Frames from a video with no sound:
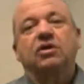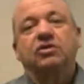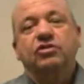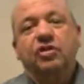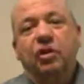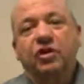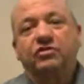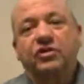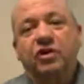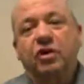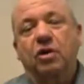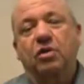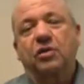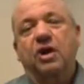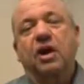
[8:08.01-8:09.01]
North
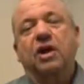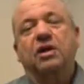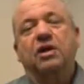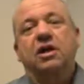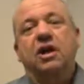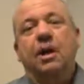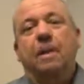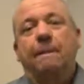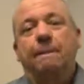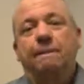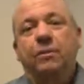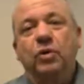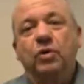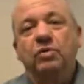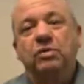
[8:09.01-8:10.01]
Dakota
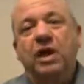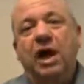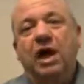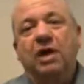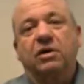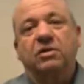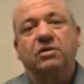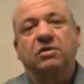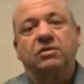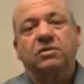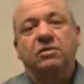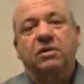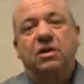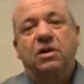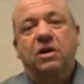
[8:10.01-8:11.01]
boondoggle
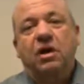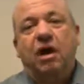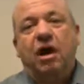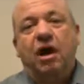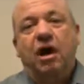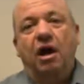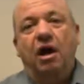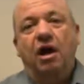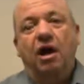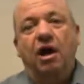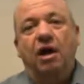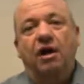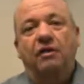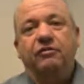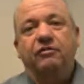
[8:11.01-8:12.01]

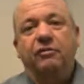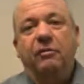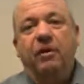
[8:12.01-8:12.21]
of